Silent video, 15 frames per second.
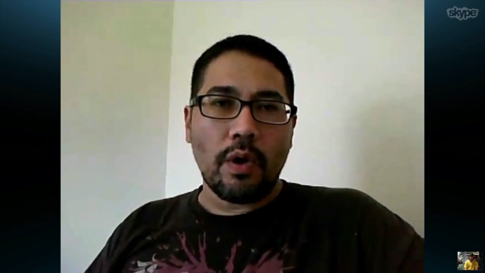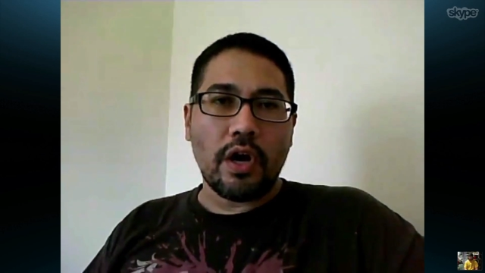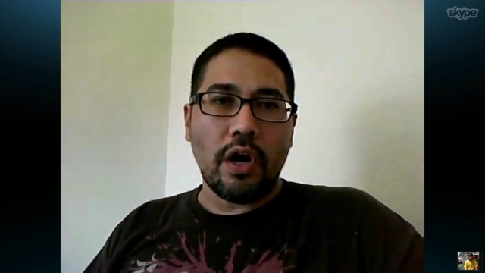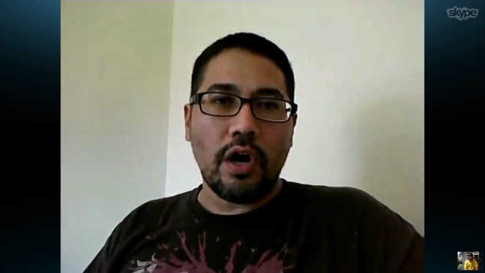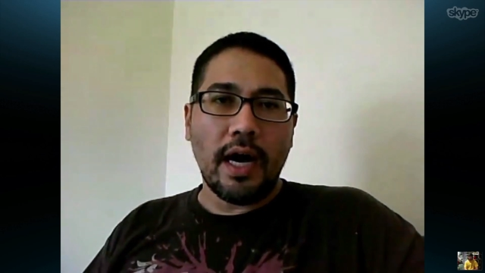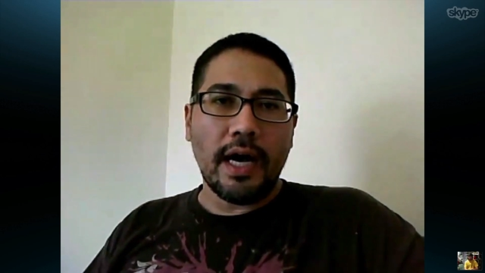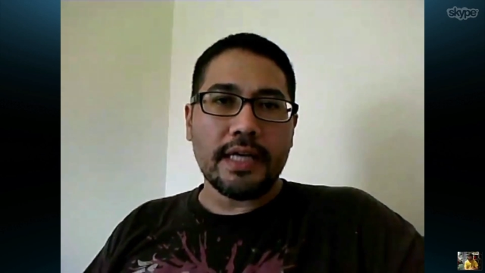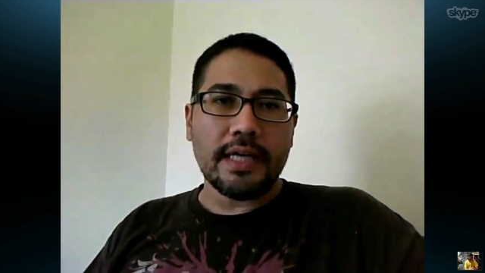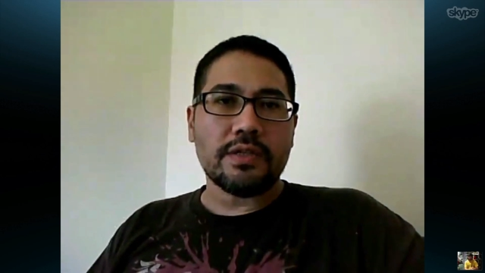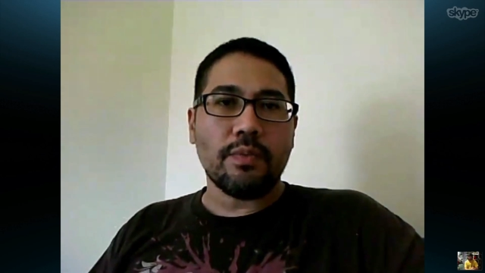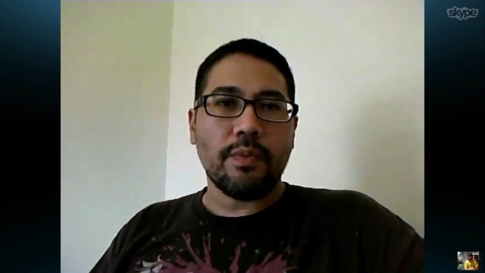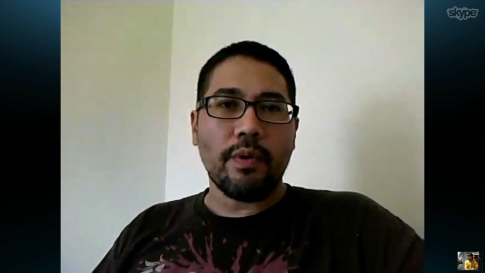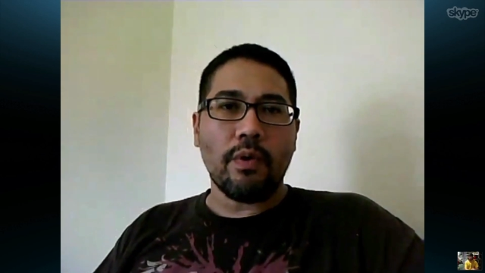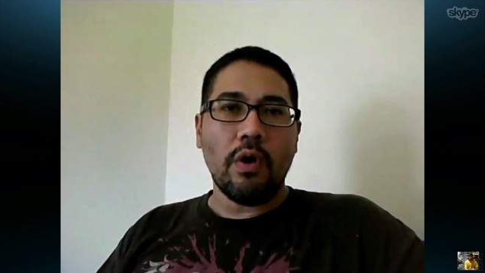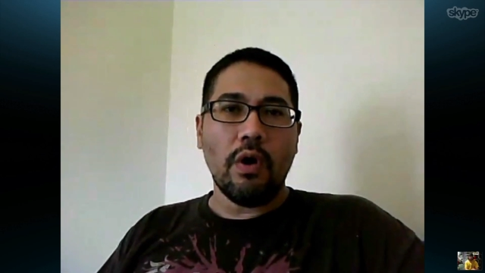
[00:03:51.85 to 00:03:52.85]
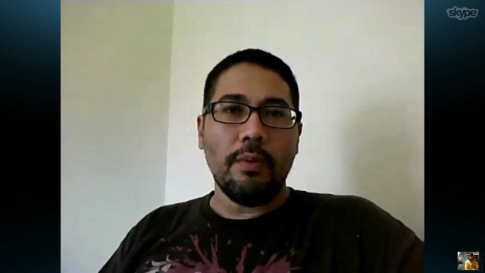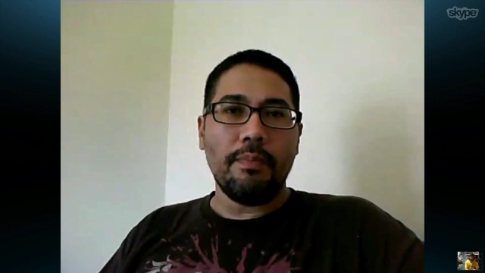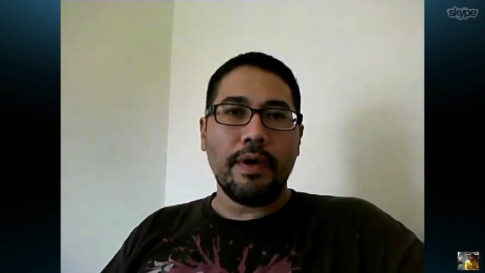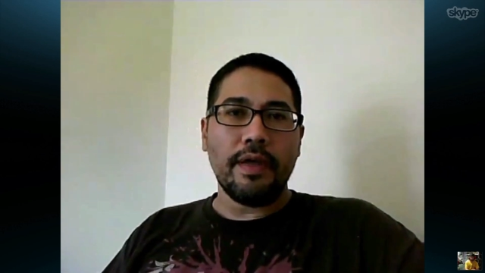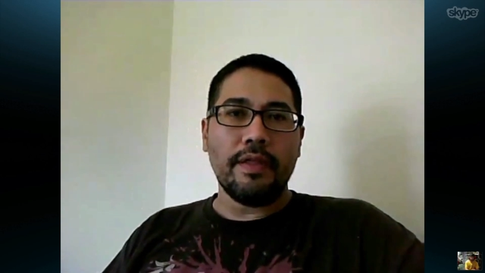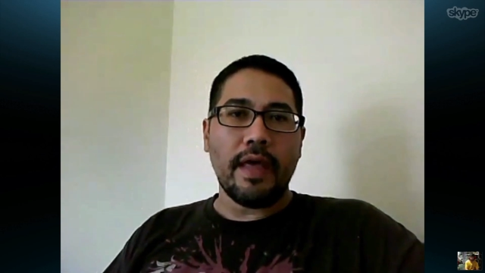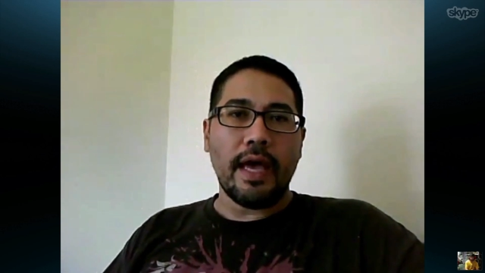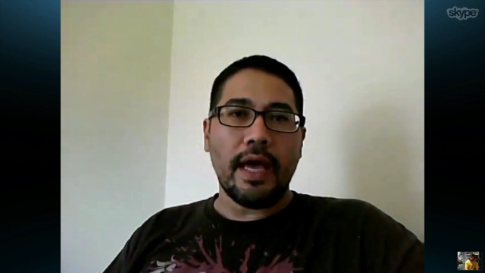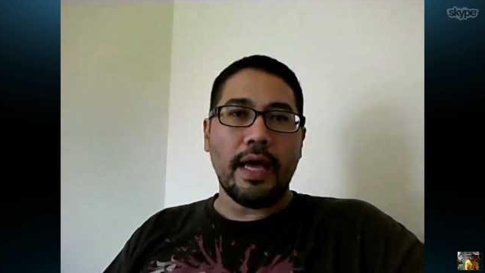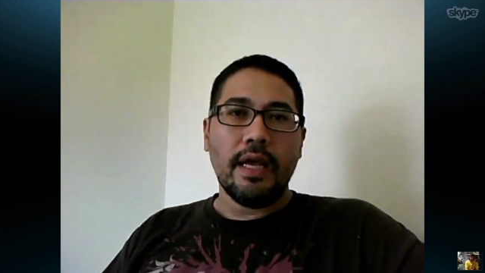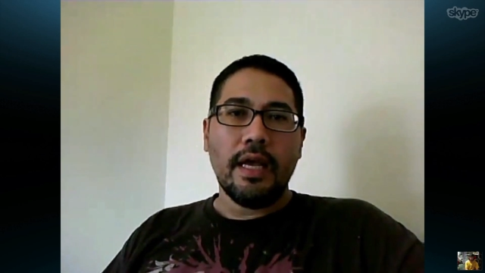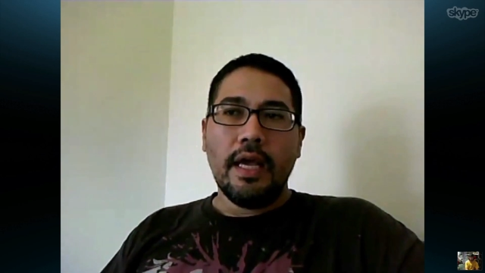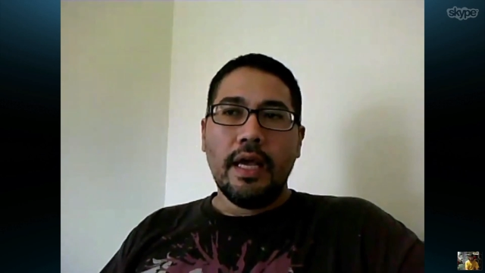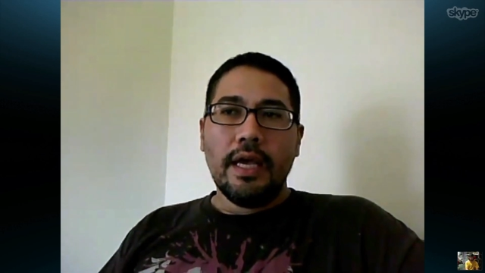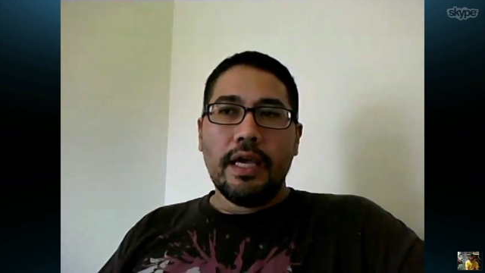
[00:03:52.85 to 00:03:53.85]
We were hoping that
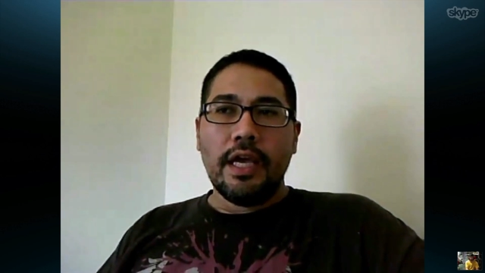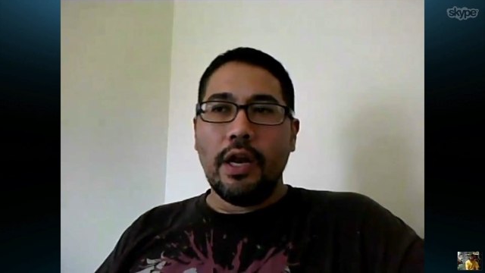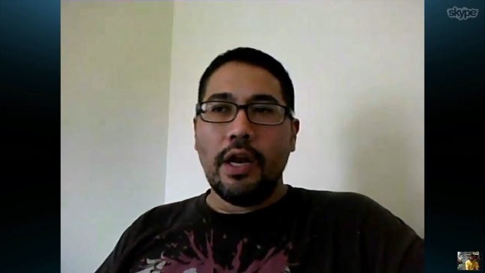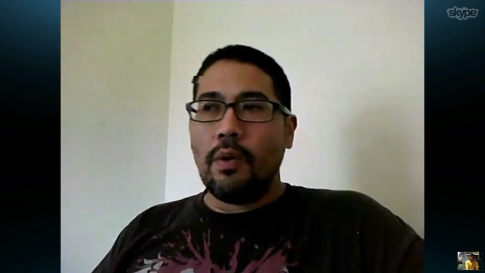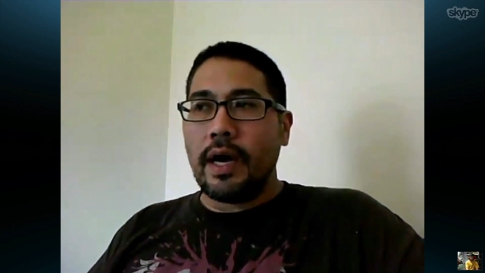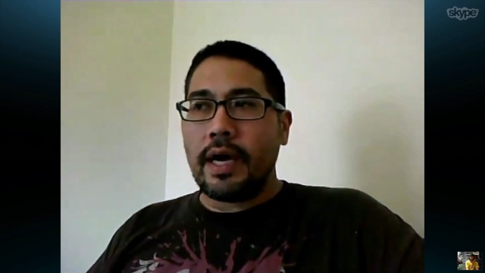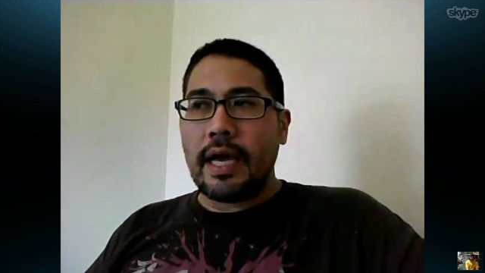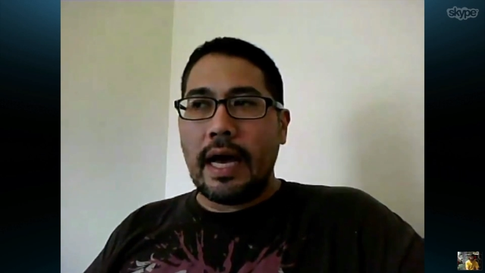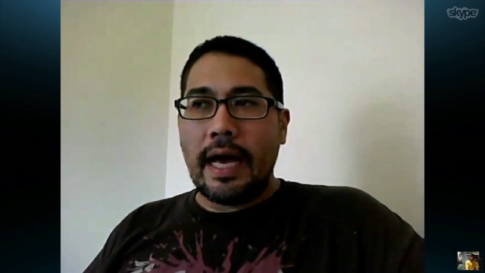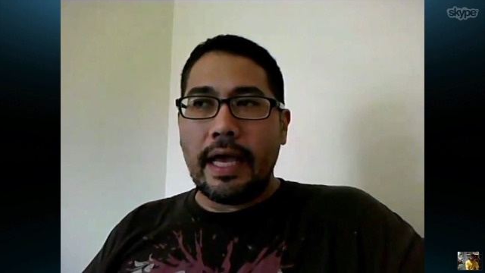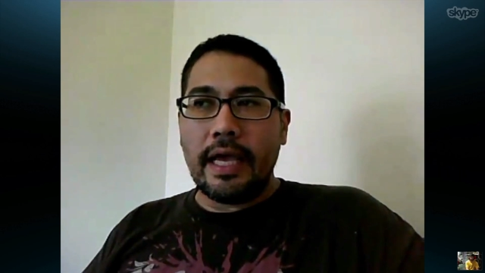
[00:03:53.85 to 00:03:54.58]
a guy later,